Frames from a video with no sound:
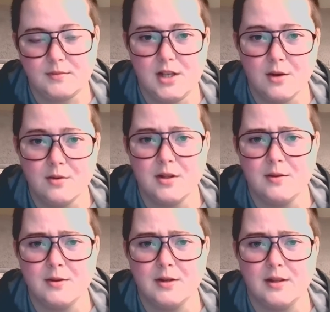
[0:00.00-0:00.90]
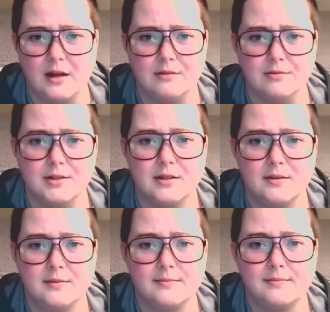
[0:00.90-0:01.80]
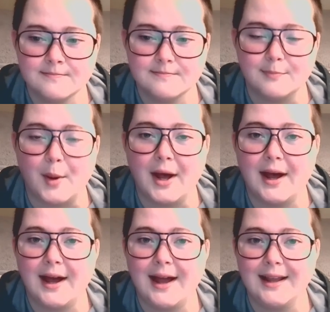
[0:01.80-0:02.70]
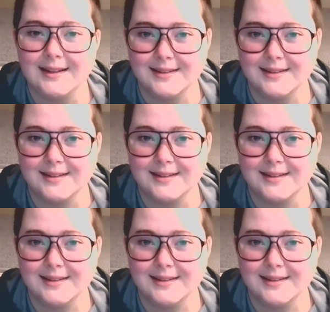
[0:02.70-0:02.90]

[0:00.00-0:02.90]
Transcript: know that you are loved. Bye!